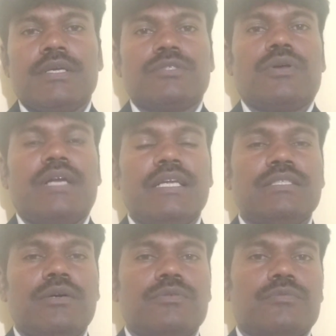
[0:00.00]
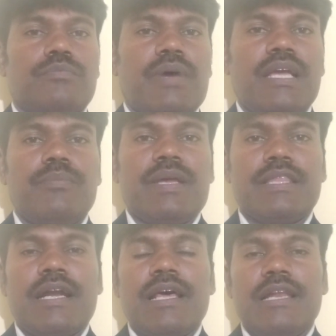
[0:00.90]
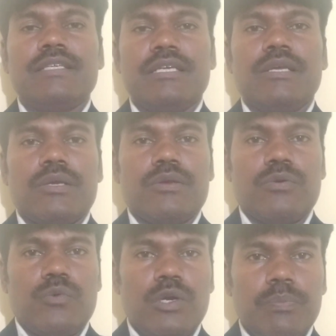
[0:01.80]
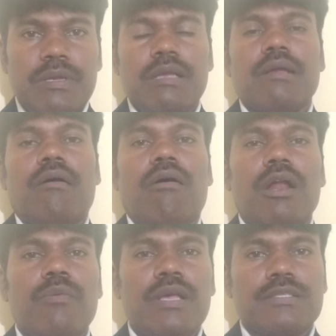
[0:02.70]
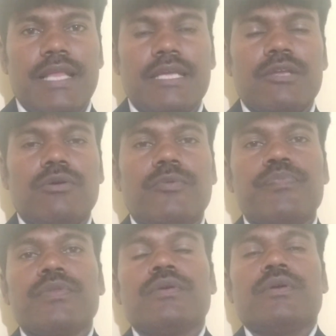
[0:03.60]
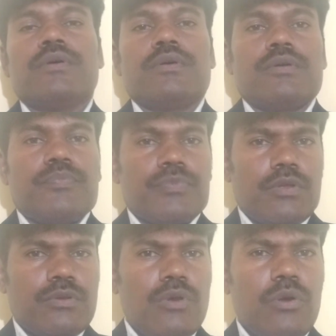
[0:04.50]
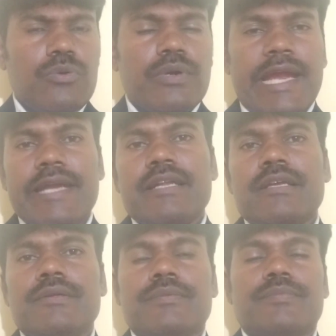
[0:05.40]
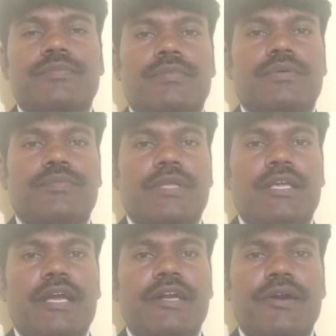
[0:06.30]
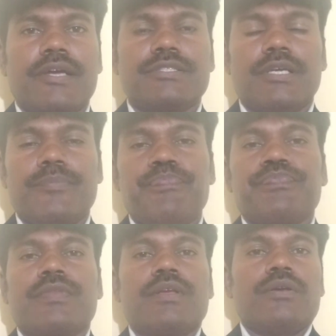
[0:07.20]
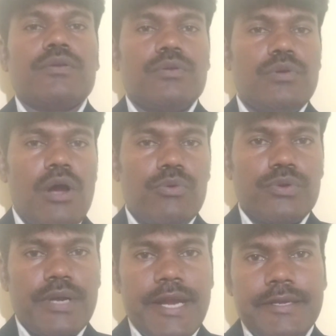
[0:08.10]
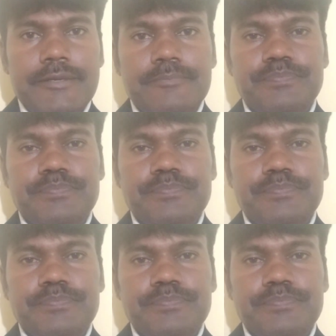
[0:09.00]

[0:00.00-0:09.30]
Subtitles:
So that is how my methodology would be always like, you have to write introduction, you have to write